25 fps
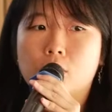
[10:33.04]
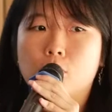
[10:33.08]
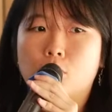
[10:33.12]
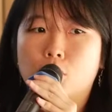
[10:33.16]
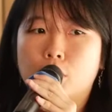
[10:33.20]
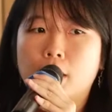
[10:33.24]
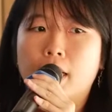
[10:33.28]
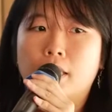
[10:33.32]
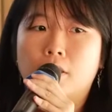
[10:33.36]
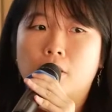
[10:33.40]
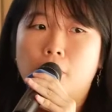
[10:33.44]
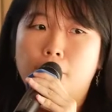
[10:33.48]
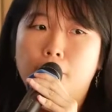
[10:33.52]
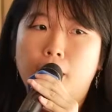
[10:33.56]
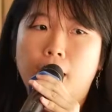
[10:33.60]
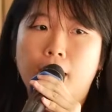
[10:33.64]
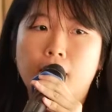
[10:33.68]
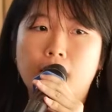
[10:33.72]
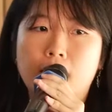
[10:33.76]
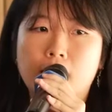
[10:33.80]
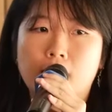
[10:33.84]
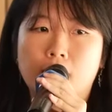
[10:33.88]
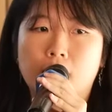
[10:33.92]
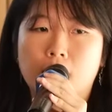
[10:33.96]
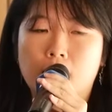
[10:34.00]
you check your
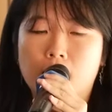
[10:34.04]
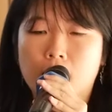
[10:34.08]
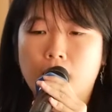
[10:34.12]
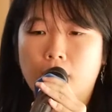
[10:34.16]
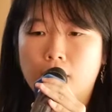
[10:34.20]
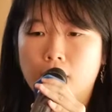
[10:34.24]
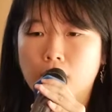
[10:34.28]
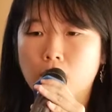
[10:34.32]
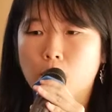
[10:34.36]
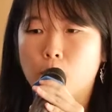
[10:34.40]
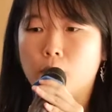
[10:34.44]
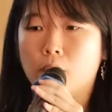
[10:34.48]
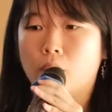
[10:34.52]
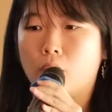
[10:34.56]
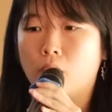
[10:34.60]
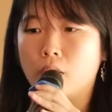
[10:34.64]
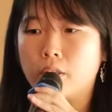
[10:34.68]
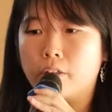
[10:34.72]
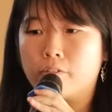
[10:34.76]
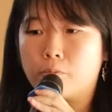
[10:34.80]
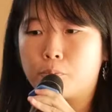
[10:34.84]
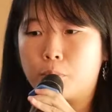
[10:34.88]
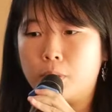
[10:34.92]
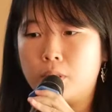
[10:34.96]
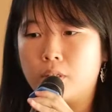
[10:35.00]
biases. I think we all
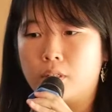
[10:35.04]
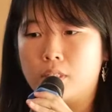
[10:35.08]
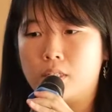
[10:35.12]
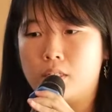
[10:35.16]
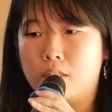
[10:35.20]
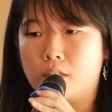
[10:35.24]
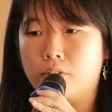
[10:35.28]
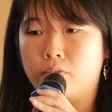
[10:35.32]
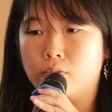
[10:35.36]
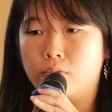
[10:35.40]
have preconceived